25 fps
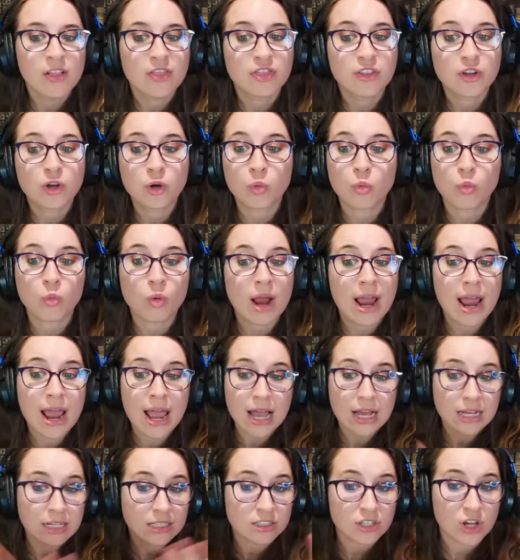the
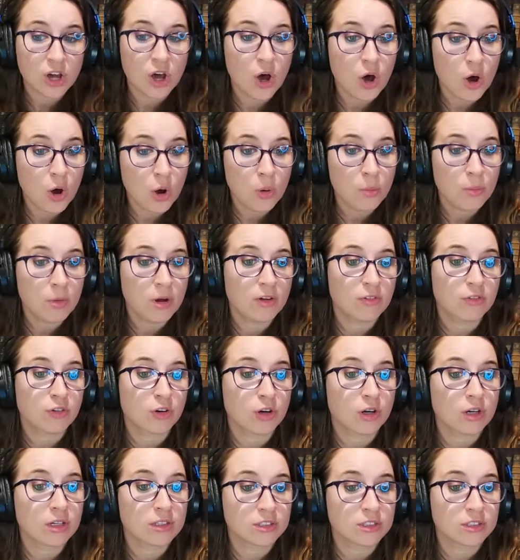grand home of her